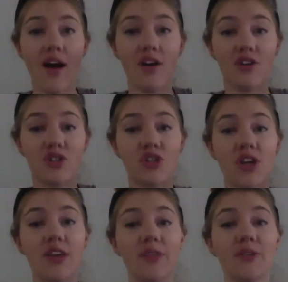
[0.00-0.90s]

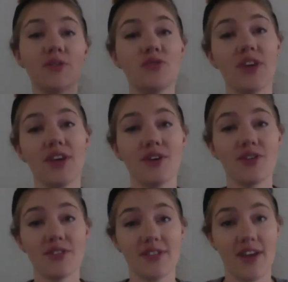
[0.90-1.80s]
Shake those
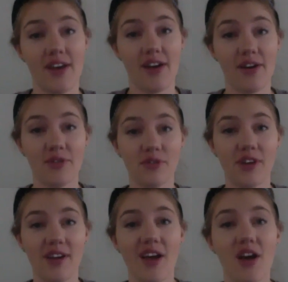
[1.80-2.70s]
fingers down.
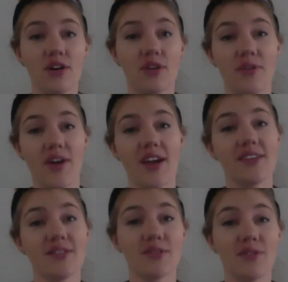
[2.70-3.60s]

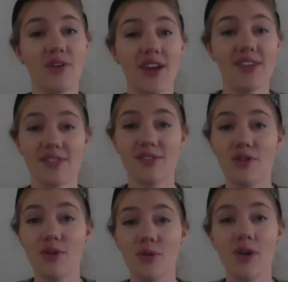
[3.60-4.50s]
Grace, grace,
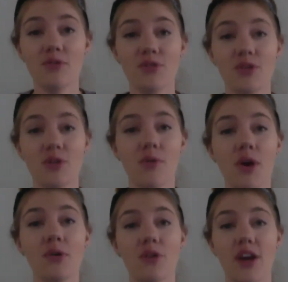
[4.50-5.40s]
duo,
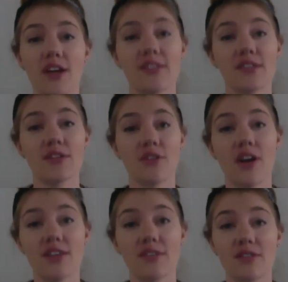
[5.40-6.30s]
duo. Grace,
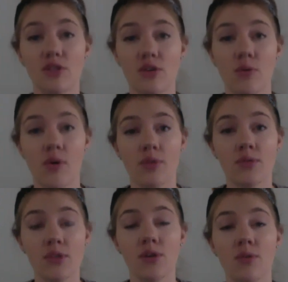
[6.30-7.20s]
grace, duo,
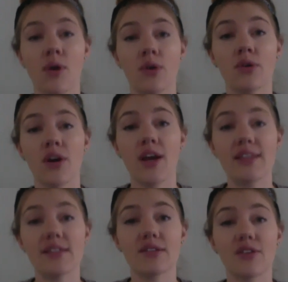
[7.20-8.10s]
duo.
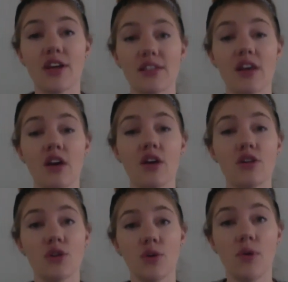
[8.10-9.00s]
Grace, grace,
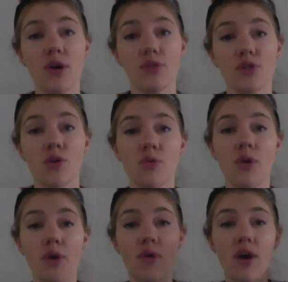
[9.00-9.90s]
duo, duo.